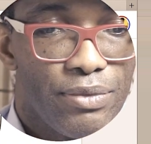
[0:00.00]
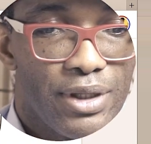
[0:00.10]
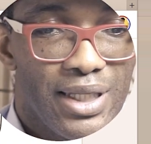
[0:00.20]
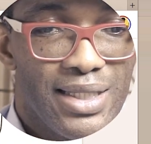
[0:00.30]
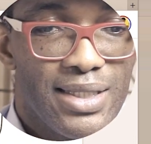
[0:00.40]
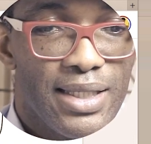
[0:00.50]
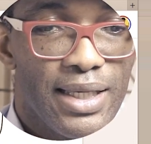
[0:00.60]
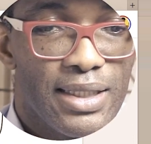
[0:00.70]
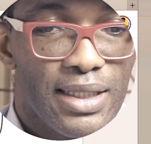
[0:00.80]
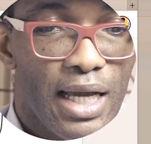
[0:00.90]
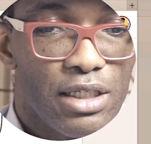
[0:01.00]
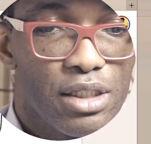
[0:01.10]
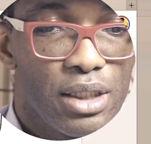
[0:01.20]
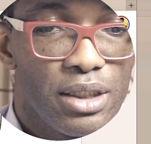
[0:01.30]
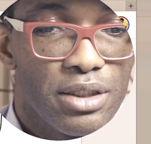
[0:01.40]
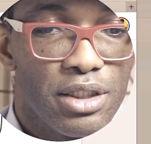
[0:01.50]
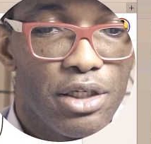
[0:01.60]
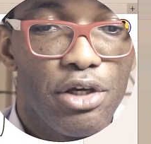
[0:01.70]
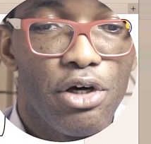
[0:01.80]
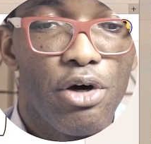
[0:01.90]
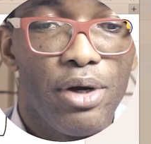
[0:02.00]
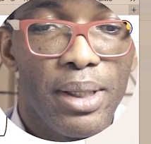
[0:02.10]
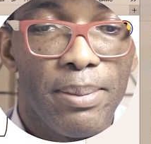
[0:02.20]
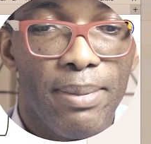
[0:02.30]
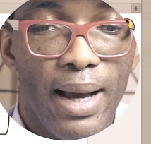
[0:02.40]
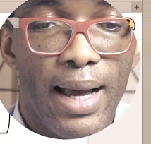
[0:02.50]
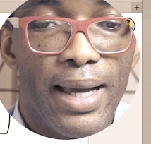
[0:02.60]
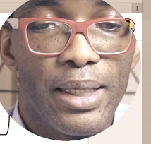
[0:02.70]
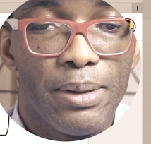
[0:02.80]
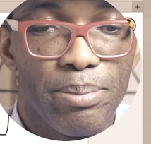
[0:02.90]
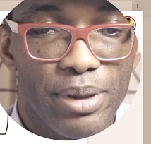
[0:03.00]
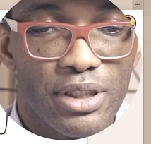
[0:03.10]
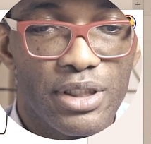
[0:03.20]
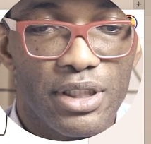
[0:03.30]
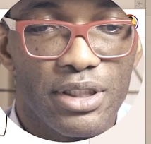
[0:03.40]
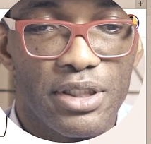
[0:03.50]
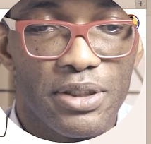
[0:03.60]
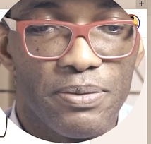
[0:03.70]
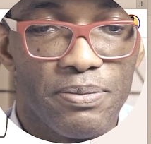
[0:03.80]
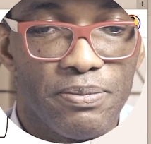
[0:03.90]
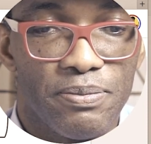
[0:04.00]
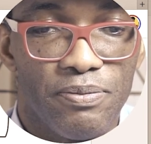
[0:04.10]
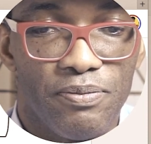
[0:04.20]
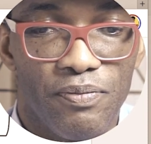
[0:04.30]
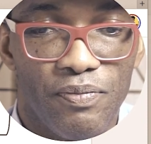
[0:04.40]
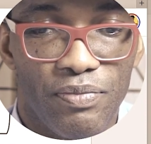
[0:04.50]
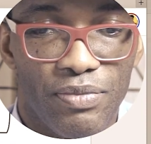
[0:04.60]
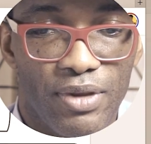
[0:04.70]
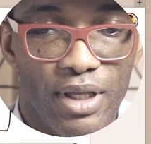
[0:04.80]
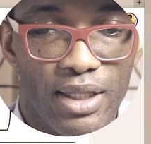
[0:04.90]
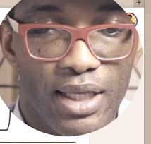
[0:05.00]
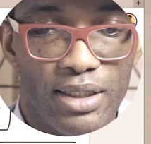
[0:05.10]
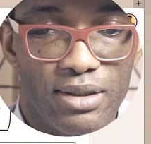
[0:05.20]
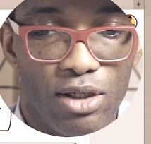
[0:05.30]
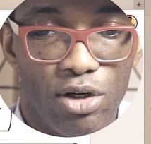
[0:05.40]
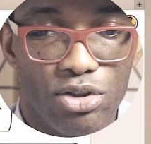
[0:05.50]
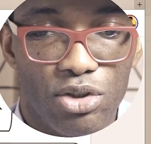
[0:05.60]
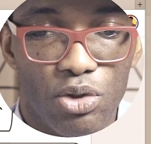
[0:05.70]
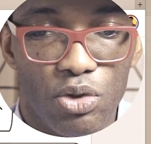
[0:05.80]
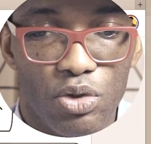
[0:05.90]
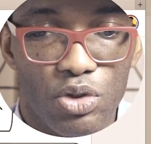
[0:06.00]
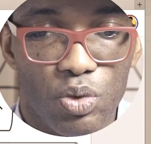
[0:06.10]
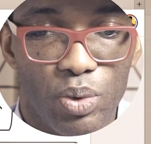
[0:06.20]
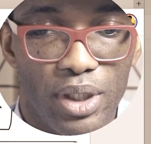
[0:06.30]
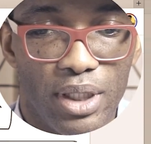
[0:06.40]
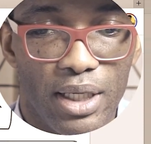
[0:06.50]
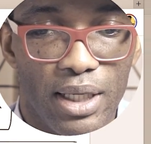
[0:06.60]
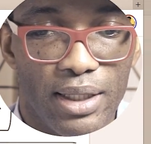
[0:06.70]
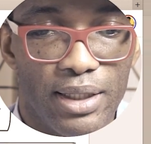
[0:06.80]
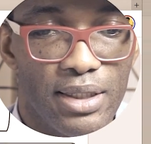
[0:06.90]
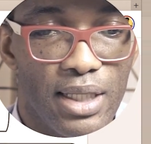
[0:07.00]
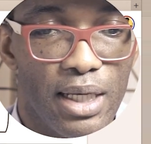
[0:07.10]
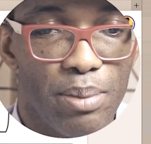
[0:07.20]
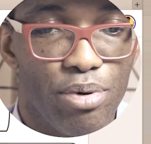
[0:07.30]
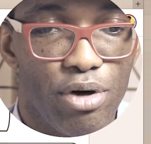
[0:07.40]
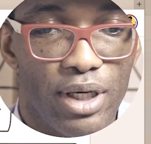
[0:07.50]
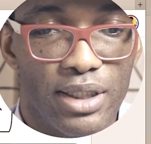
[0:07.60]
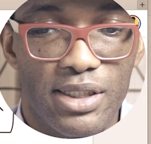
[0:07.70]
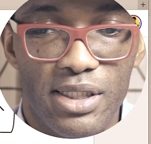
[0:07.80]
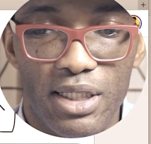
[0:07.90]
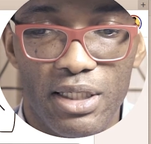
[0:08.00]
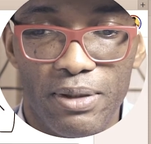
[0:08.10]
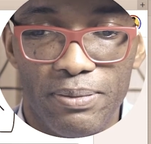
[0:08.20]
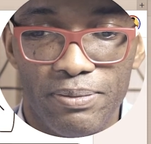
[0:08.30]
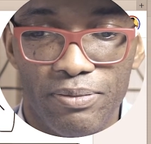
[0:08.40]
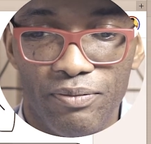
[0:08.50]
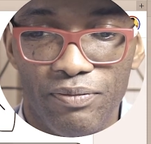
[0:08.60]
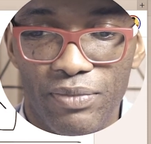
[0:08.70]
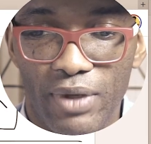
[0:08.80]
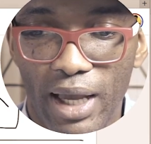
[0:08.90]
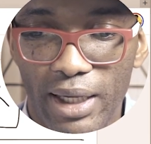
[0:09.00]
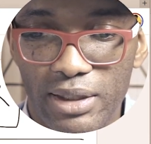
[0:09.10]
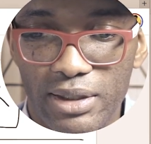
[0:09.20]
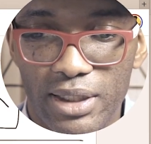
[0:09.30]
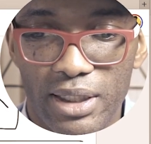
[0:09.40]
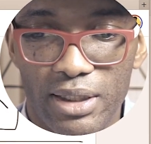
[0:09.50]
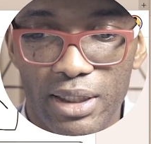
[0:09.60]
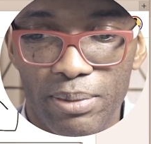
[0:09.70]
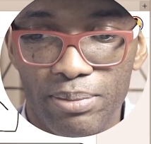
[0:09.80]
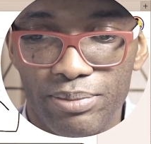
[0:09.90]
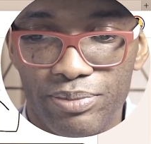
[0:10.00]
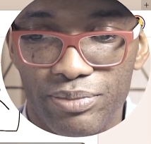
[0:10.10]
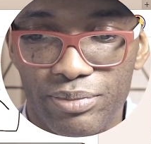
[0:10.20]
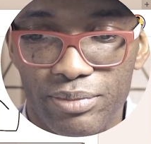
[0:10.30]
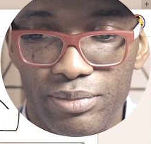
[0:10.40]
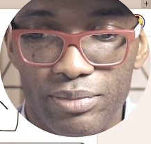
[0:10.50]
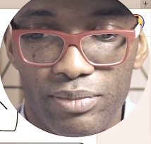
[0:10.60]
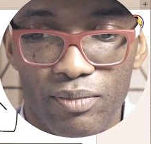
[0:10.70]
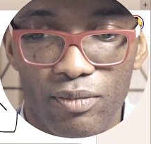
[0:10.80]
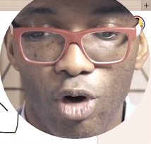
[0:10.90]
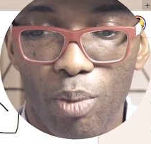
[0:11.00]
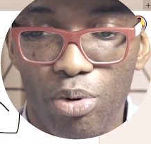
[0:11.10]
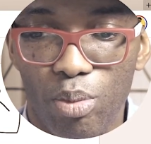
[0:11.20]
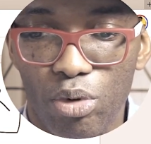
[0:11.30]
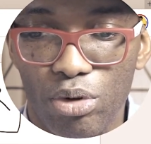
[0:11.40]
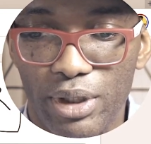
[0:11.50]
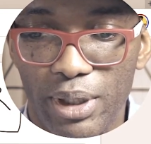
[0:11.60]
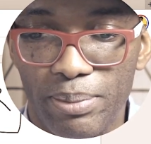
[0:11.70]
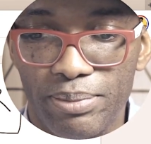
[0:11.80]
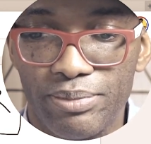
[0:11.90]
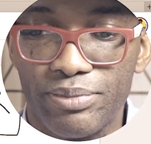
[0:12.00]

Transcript: This is actually securing my business. That also goes with this other product C. I can sell them or promote them